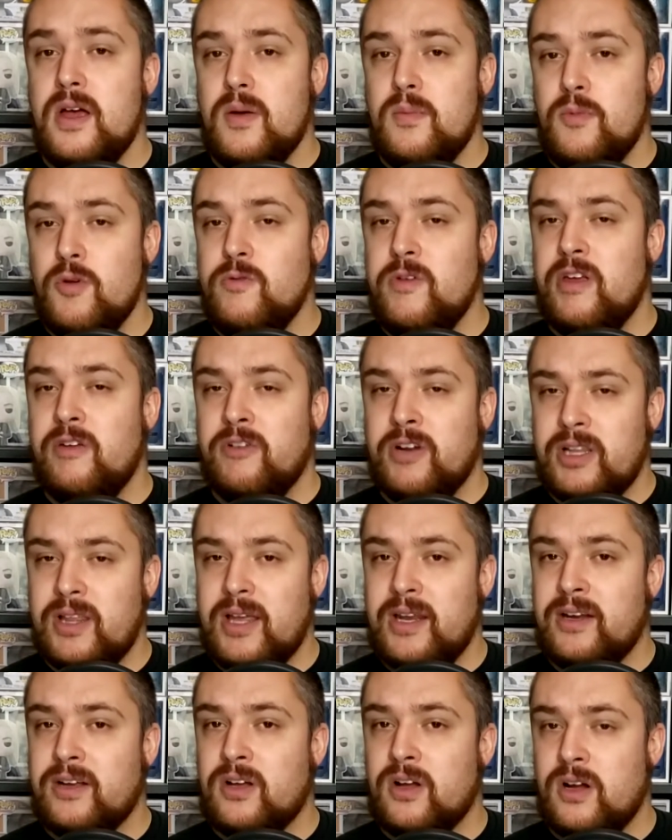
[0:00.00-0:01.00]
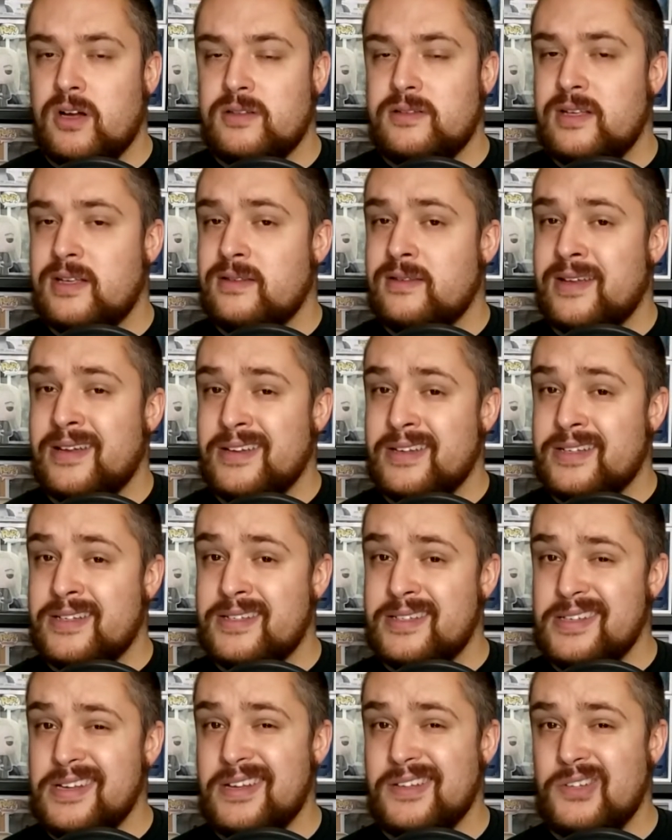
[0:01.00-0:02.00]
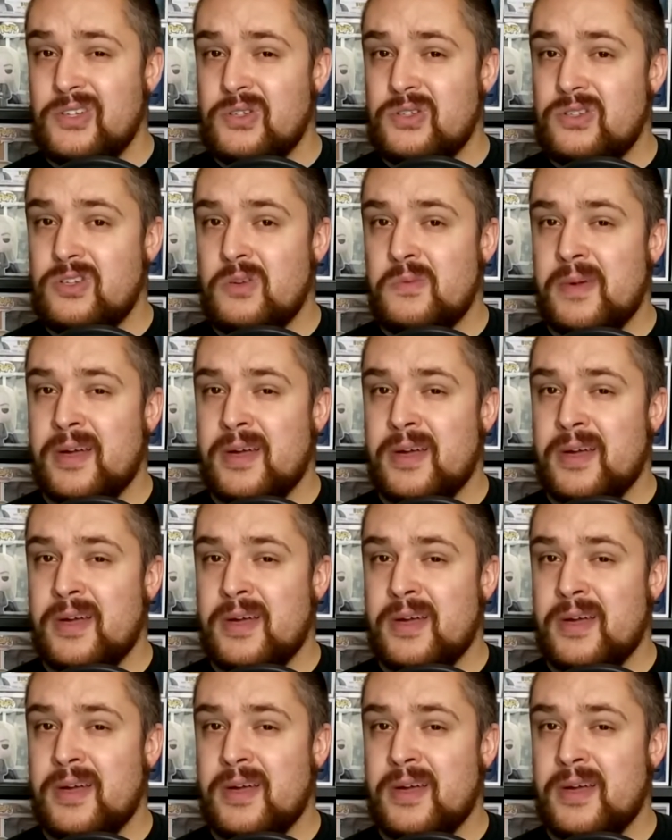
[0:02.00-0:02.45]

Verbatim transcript: movie related content that you see on YouTube.